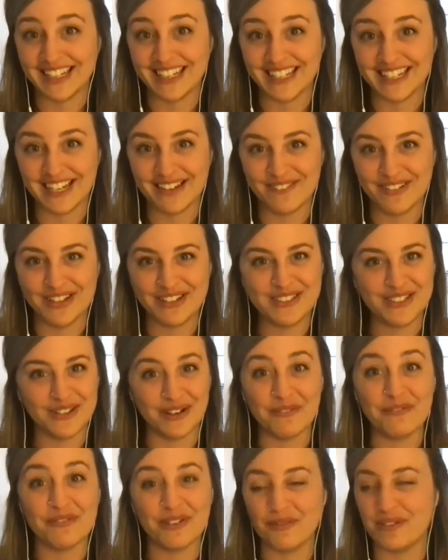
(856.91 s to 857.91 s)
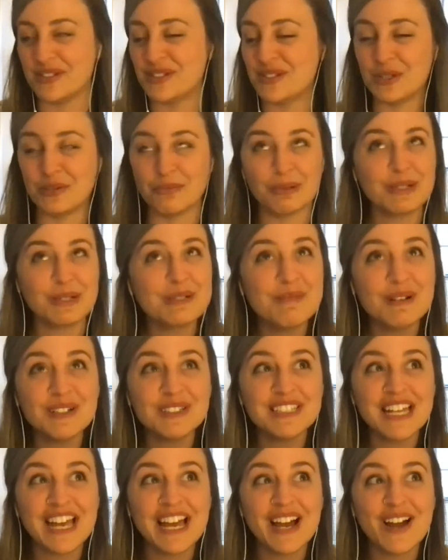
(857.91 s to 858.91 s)
Like I'm, so I'm from a super small
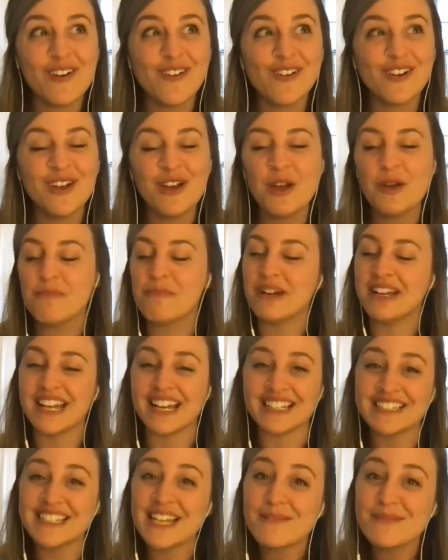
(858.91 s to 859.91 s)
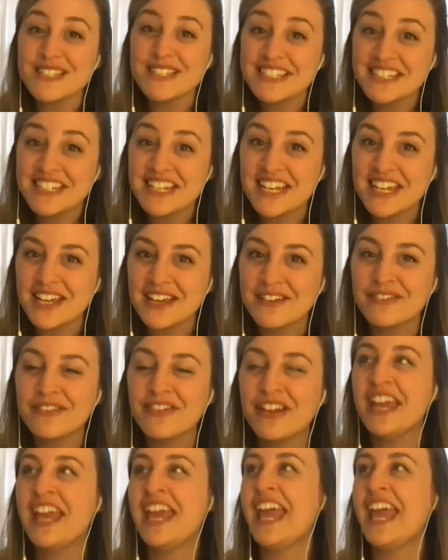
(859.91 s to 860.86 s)
town. My dad's name is Steve.